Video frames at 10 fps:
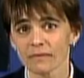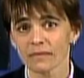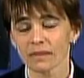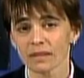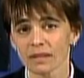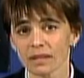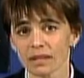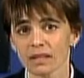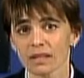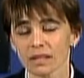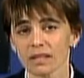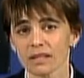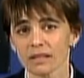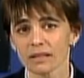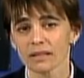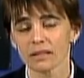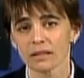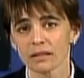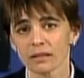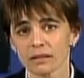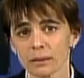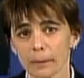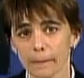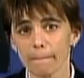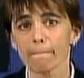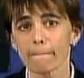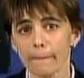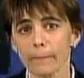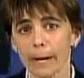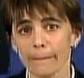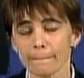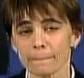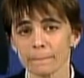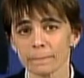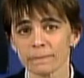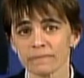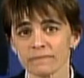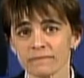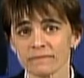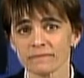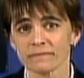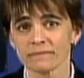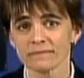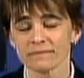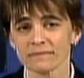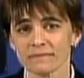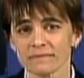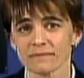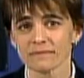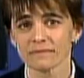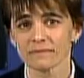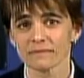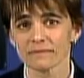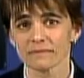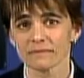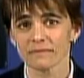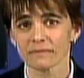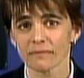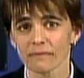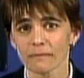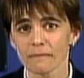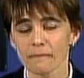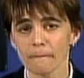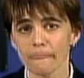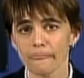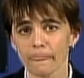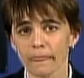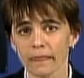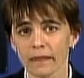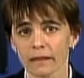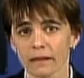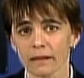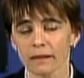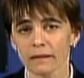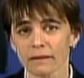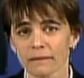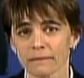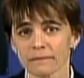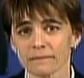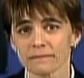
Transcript: (silent)